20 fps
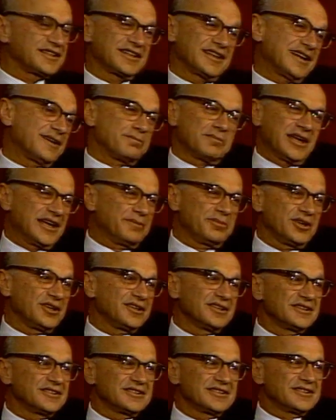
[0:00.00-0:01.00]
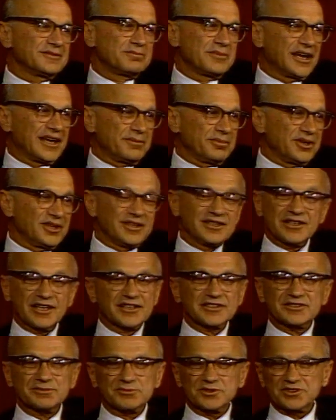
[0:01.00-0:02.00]
Now, maybe, maybe
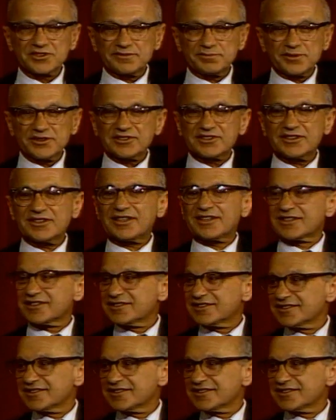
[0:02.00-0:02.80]
customers have been silly.